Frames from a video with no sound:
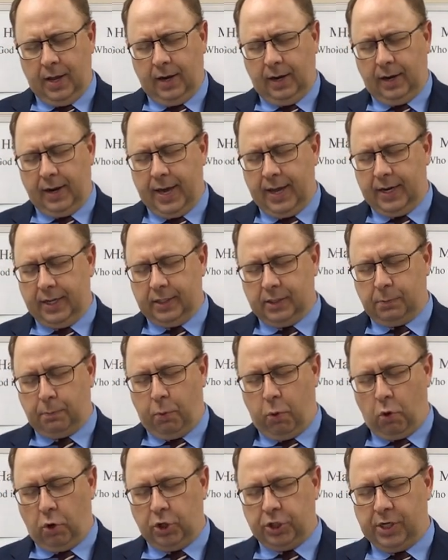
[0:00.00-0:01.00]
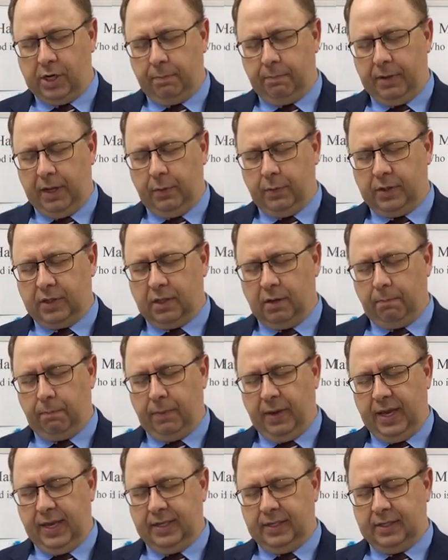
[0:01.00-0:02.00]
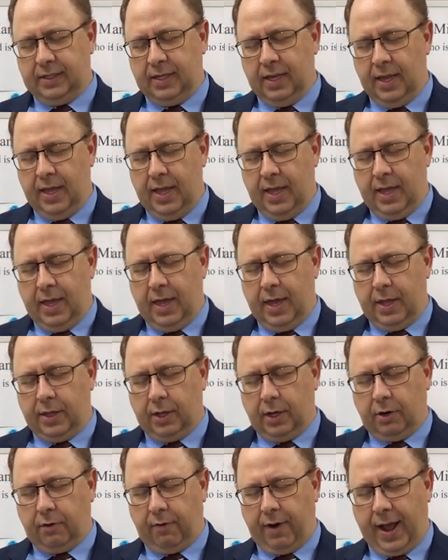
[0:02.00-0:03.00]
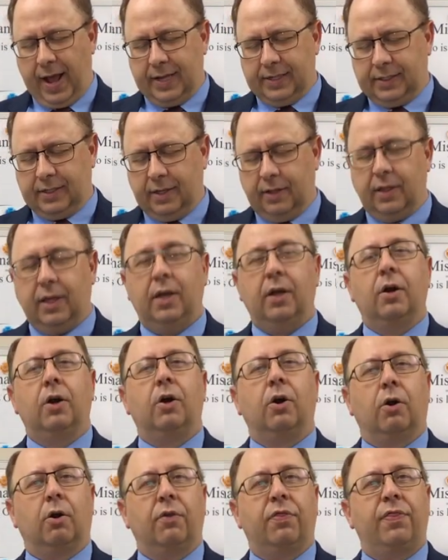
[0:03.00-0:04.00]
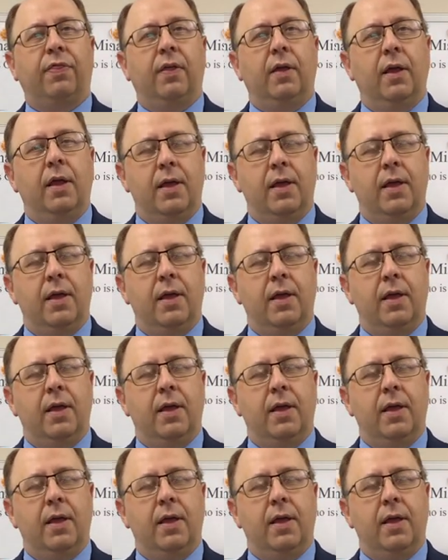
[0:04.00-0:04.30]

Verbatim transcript: Let his portion be with the beast in the grass of the earth.